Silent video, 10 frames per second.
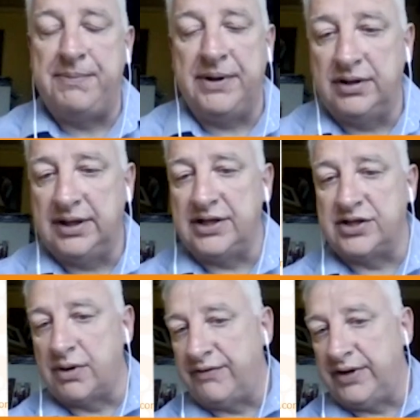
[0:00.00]
It could lead
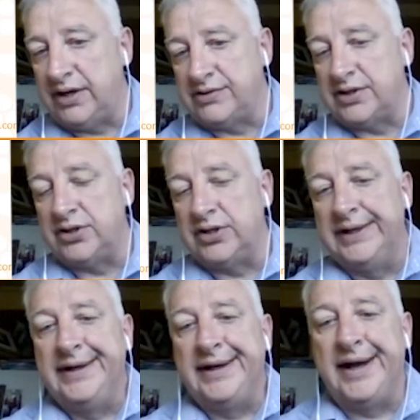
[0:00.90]
to overusage.
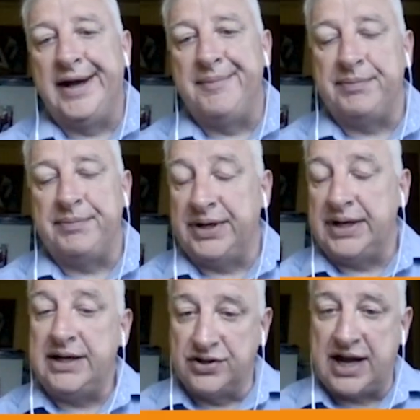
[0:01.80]
But
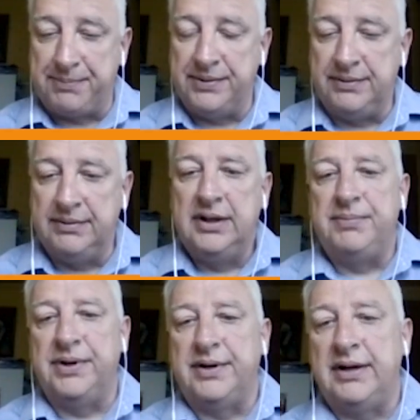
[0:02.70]
it does happen.
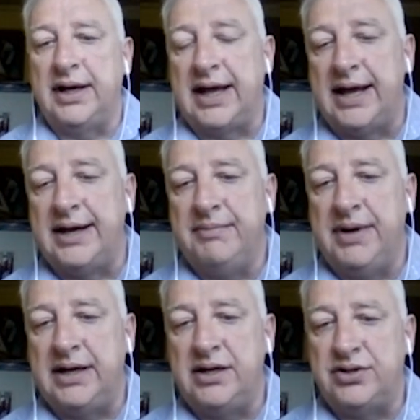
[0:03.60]
But again,
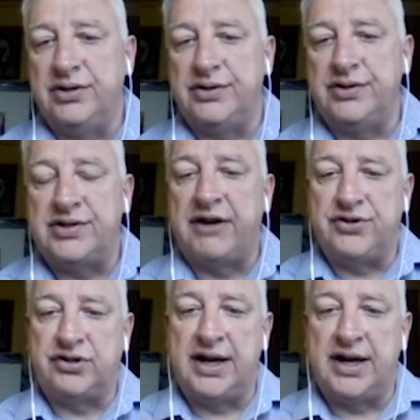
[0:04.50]
making sure that staff
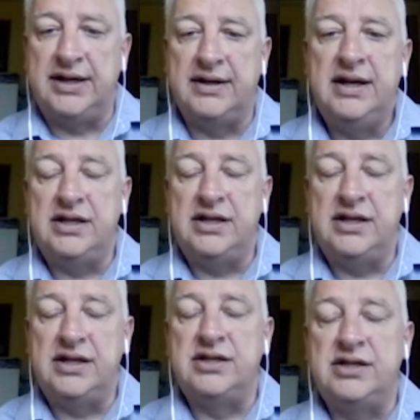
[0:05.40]
are trained is a
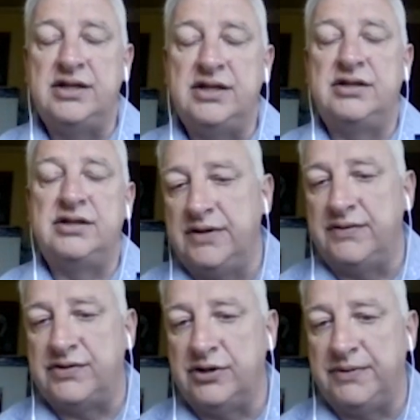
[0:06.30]
responsibility of
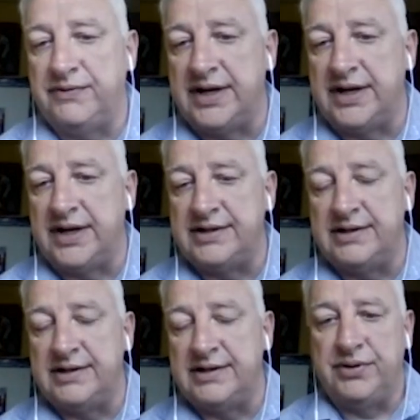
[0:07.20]
supervisors
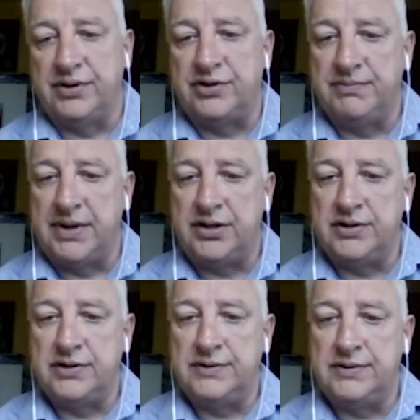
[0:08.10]
and production managers.